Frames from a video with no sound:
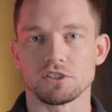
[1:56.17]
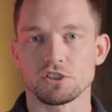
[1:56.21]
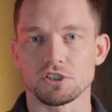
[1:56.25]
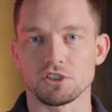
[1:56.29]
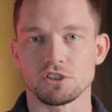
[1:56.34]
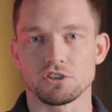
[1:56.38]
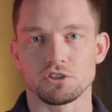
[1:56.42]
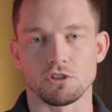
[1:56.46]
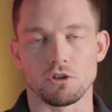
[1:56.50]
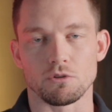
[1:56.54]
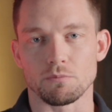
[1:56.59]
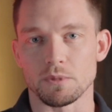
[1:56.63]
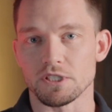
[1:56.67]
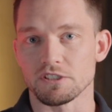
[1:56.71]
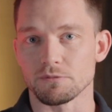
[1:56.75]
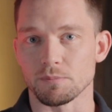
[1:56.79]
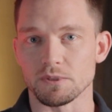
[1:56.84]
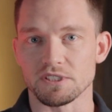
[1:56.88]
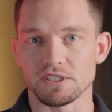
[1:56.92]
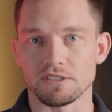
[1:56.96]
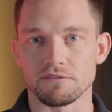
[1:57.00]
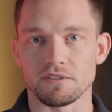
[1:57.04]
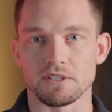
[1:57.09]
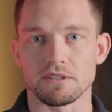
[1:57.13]
She's shown me
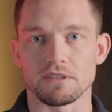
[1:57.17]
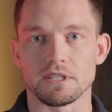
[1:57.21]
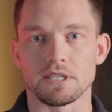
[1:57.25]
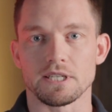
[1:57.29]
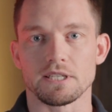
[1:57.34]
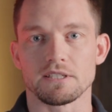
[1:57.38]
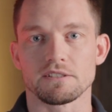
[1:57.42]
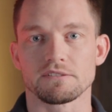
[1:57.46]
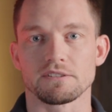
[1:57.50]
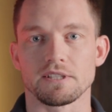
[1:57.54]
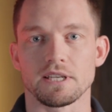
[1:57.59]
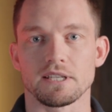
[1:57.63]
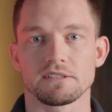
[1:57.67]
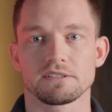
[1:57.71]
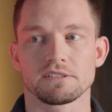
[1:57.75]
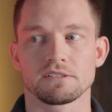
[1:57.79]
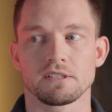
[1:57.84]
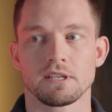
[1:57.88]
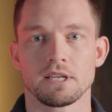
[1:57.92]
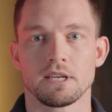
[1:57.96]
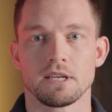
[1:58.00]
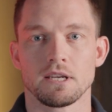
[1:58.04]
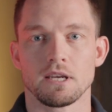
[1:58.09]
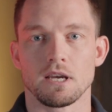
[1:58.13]
specific things that's
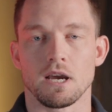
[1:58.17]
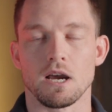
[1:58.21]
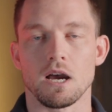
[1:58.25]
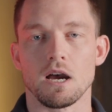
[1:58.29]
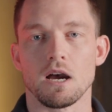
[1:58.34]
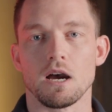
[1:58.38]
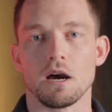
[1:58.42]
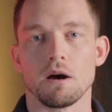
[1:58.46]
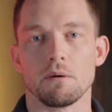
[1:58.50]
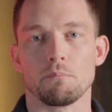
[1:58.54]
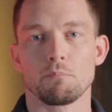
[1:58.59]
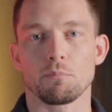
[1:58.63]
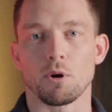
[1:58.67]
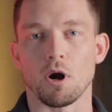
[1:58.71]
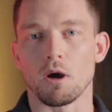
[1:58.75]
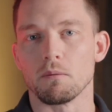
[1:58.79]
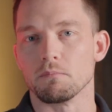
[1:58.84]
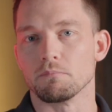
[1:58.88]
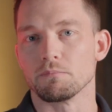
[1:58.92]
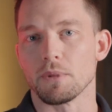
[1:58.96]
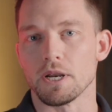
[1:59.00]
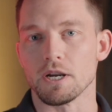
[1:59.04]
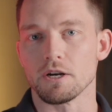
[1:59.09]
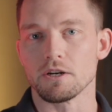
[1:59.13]

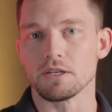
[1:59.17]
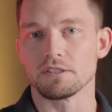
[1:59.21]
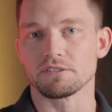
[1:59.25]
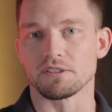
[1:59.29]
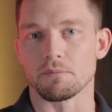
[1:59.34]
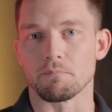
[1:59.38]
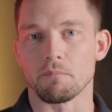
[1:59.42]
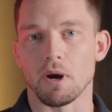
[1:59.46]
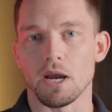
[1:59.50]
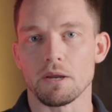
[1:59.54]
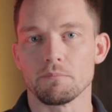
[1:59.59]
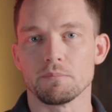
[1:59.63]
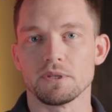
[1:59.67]
problem areas in my